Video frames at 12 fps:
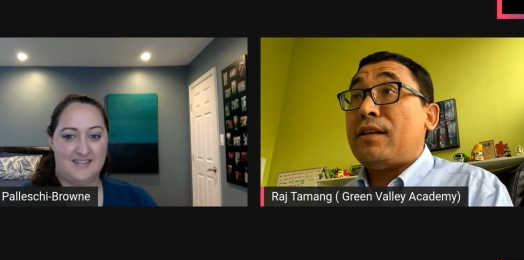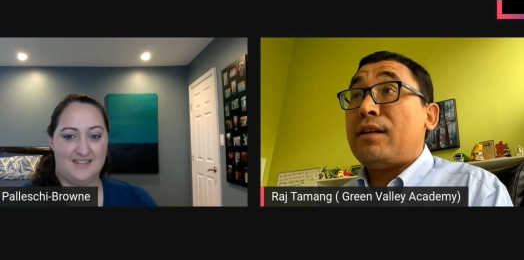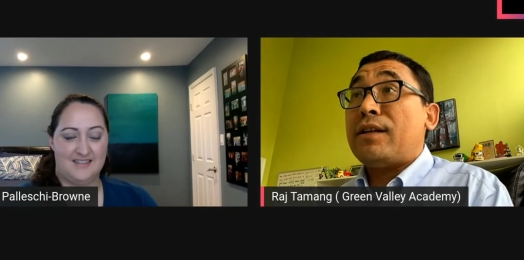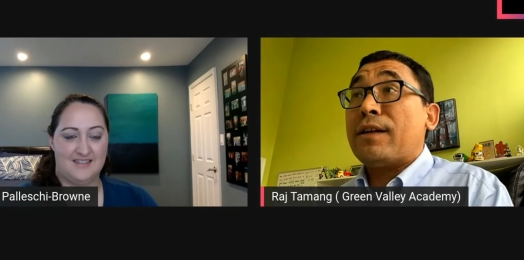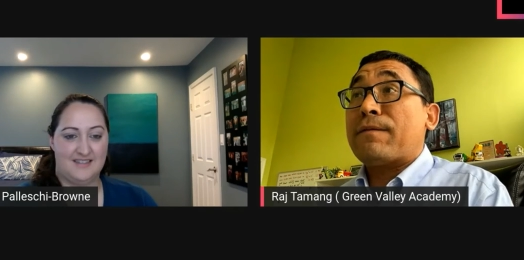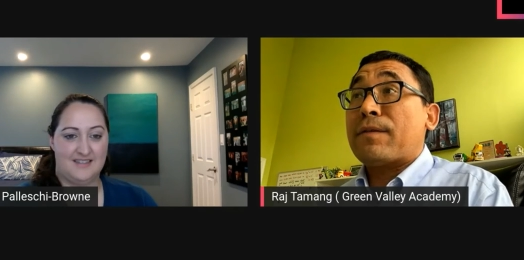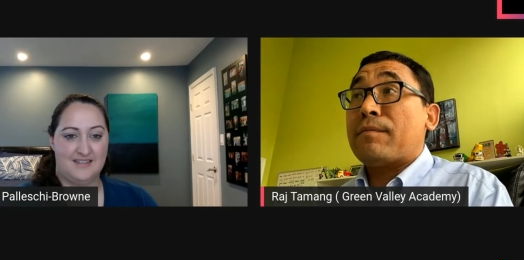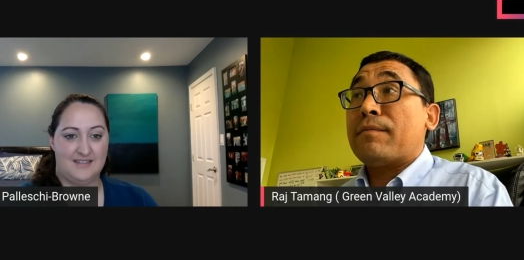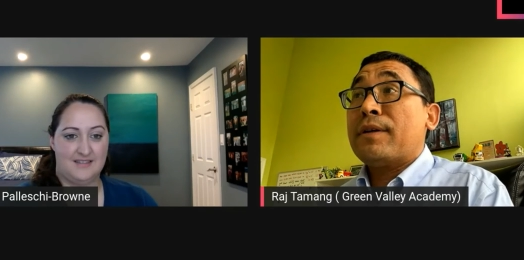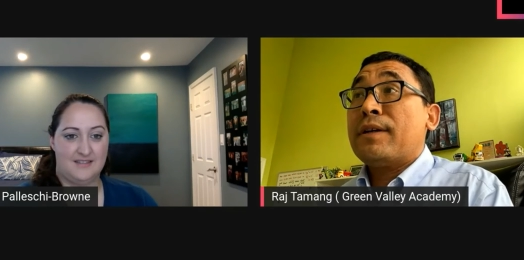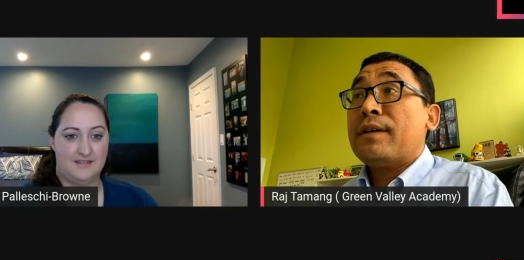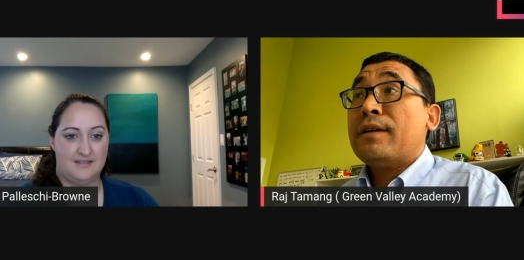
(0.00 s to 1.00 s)
Speaker 1: learning from
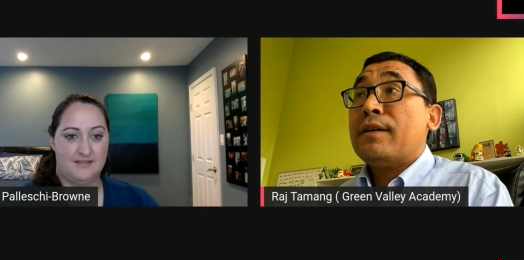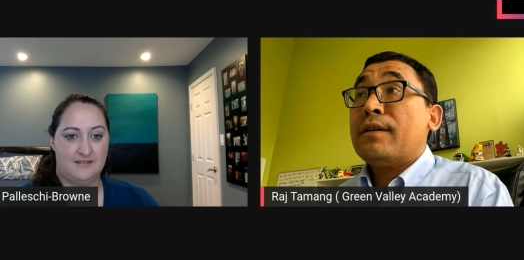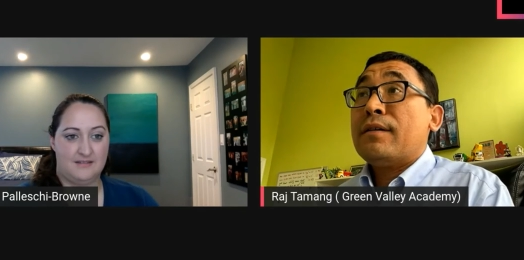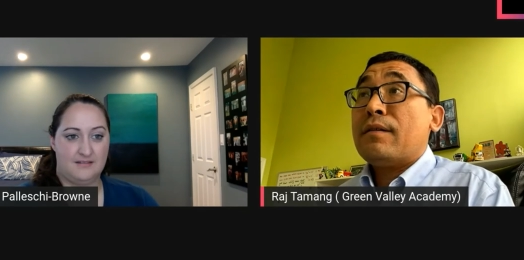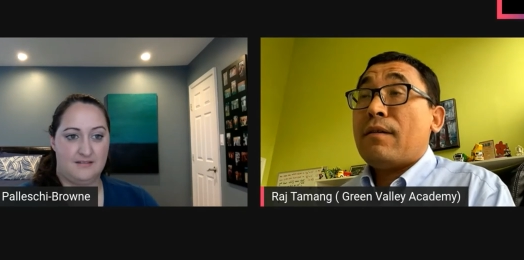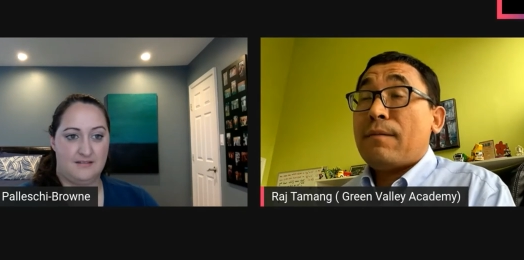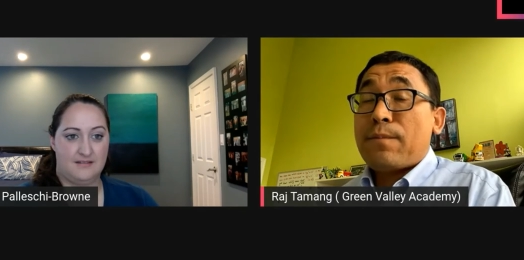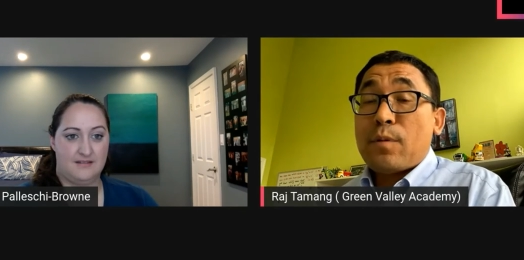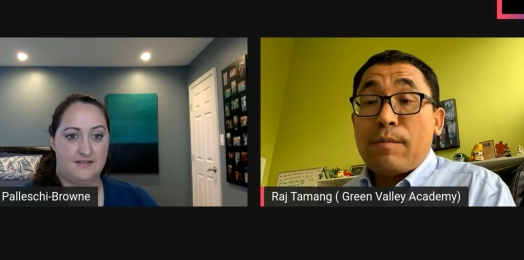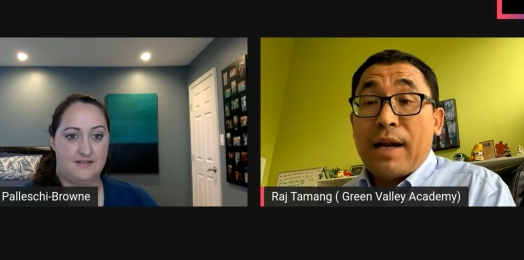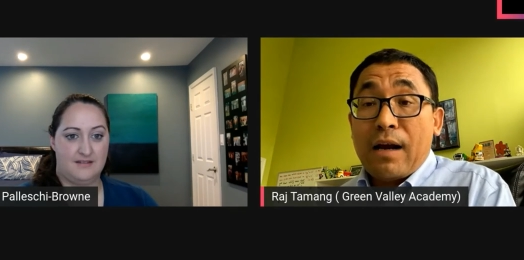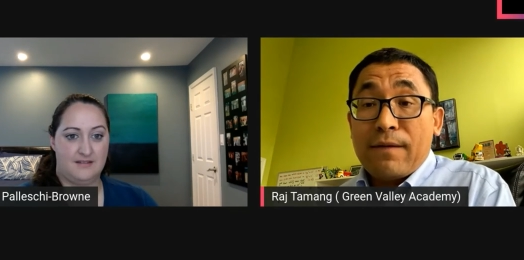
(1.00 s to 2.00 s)
from
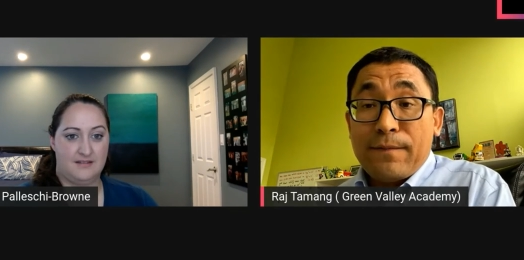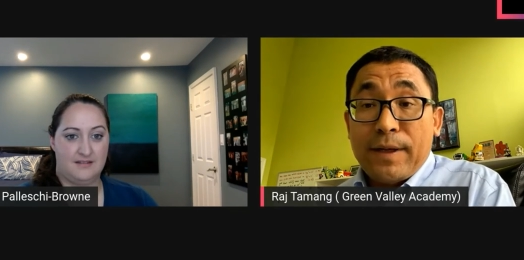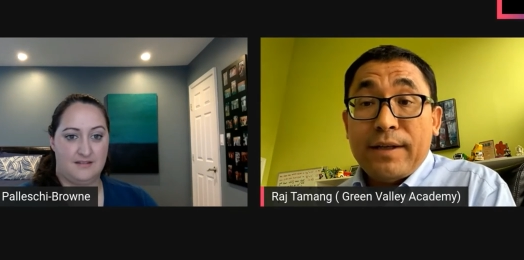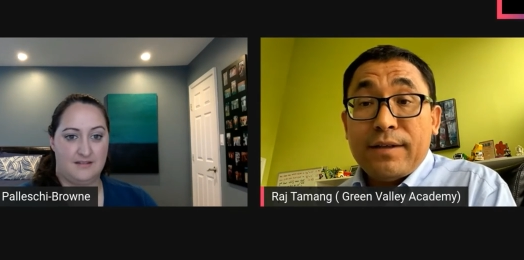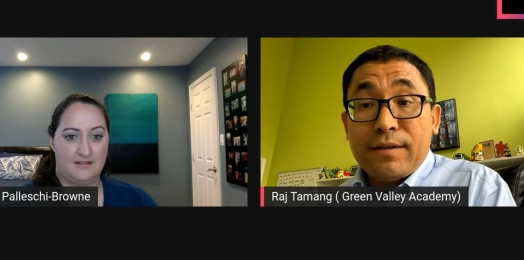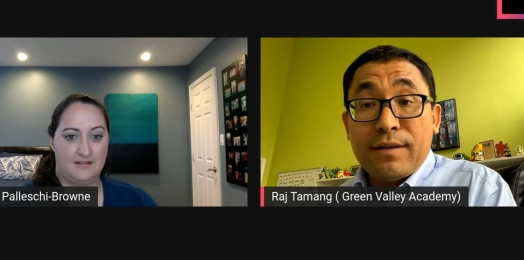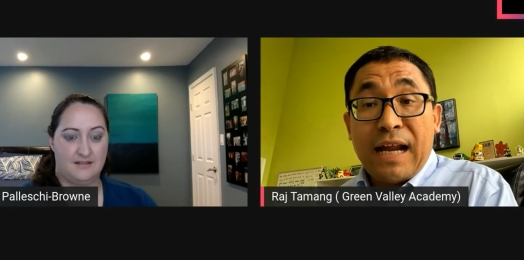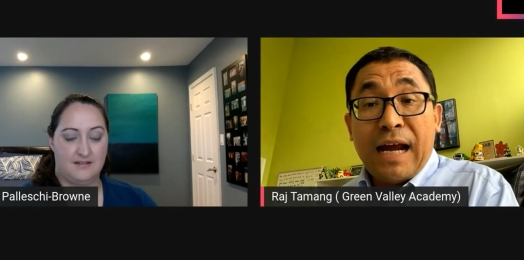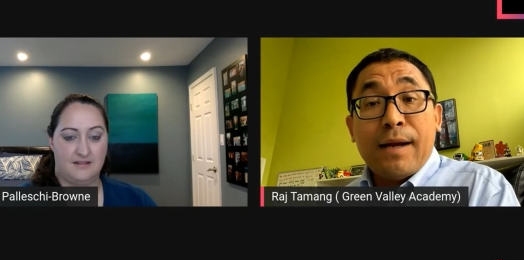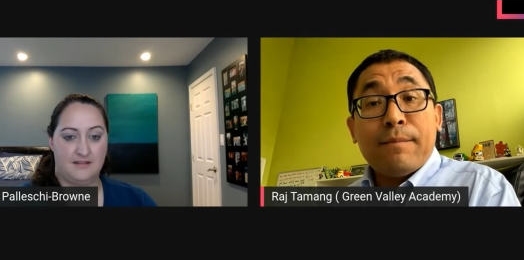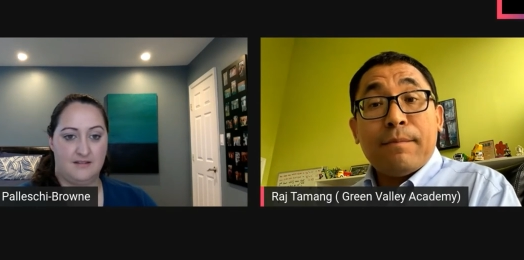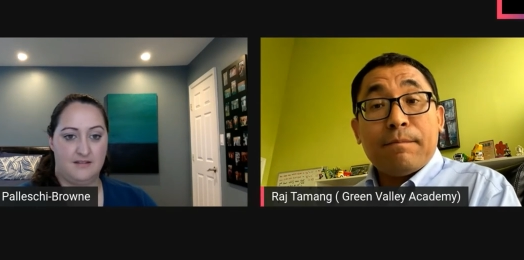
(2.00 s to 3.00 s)
our vendor.
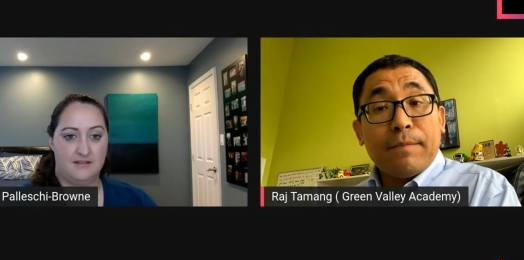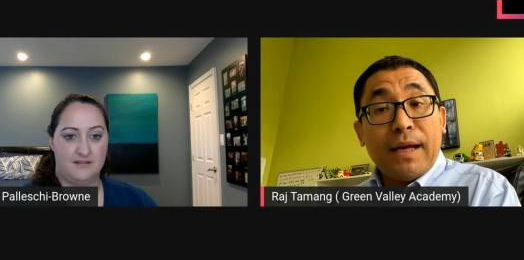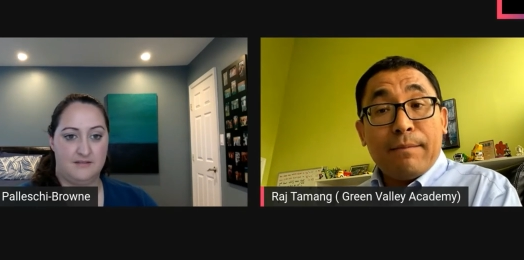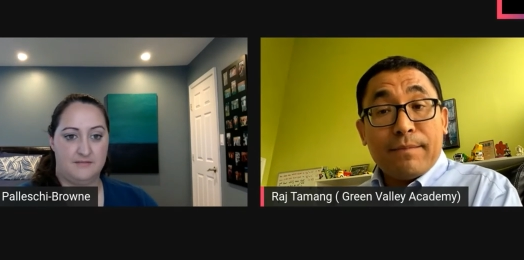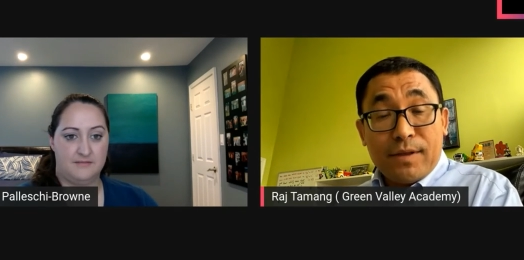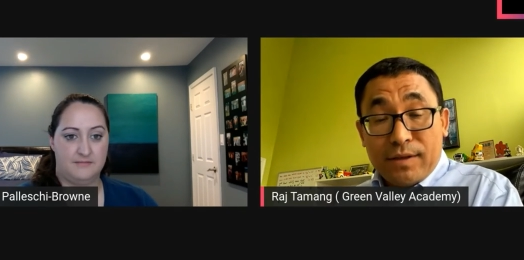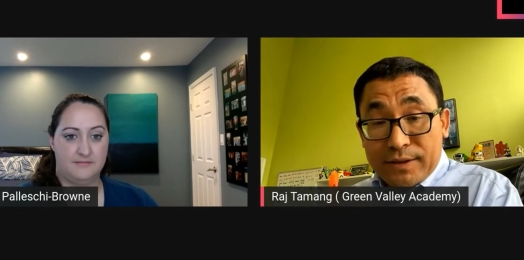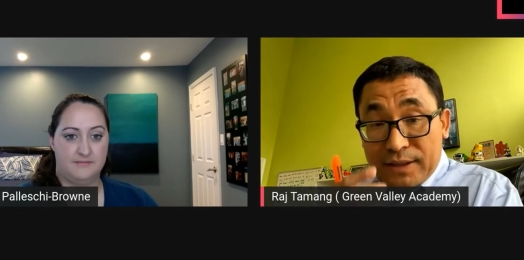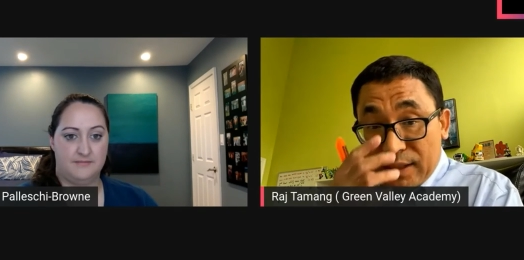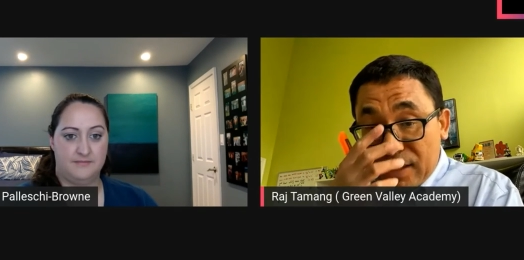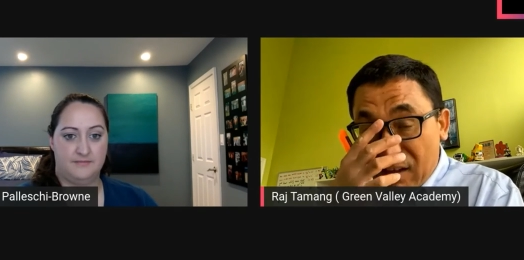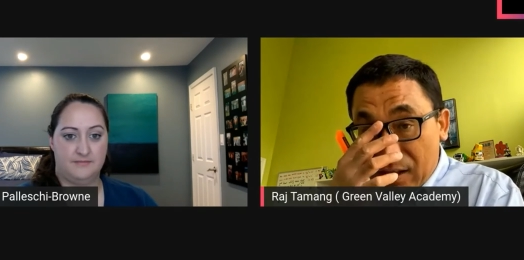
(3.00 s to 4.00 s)
I'm I'm
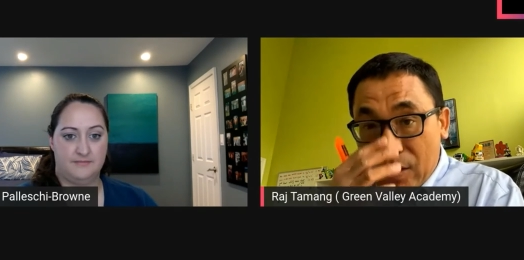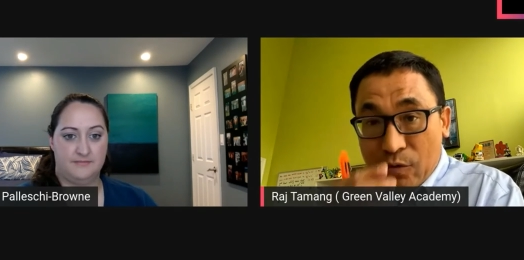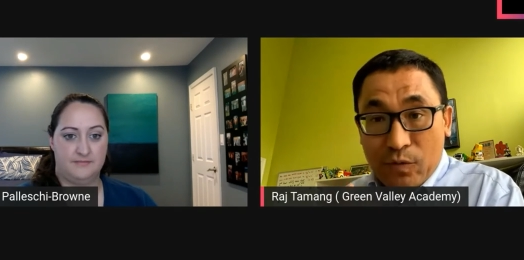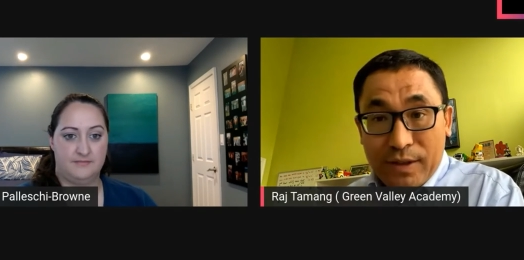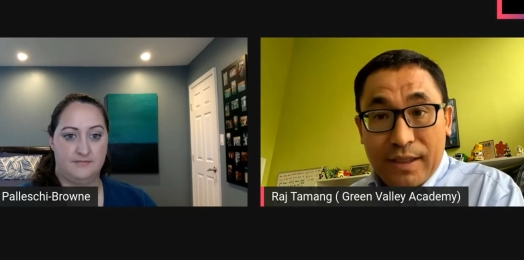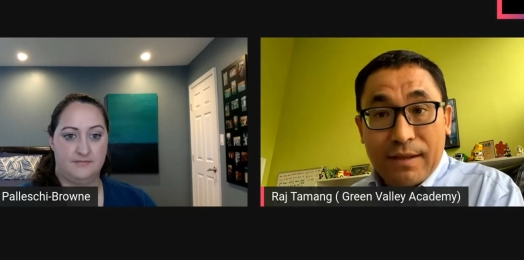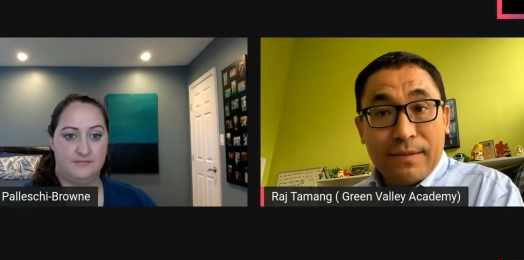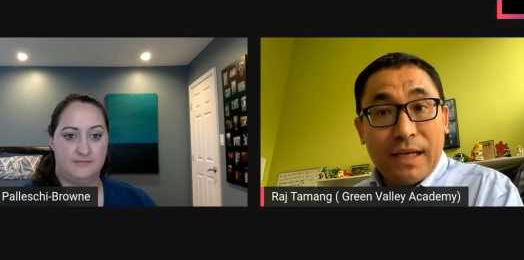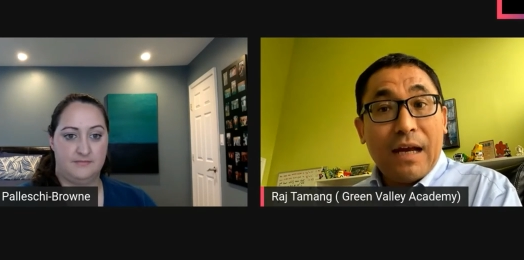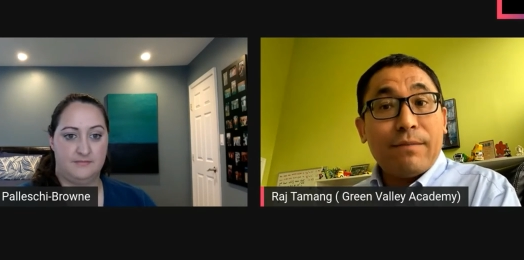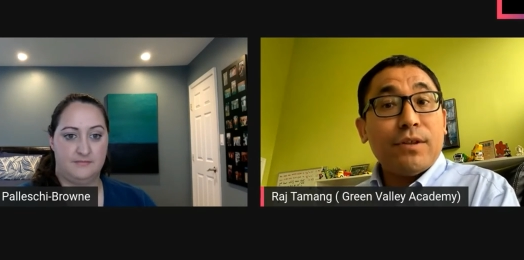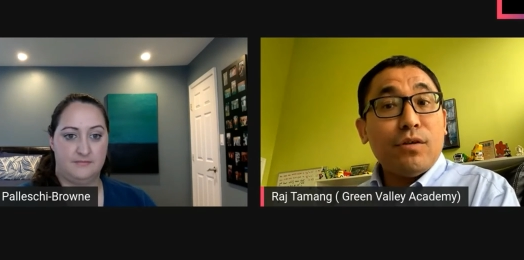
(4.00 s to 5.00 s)
constantly talking with them. They
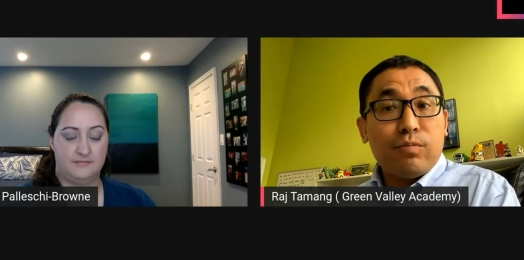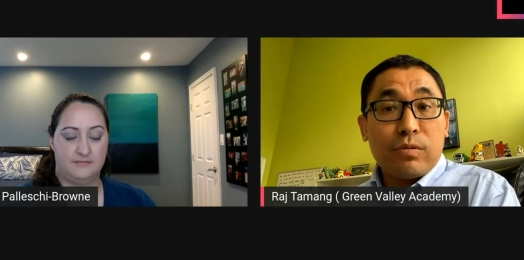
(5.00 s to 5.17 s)
have new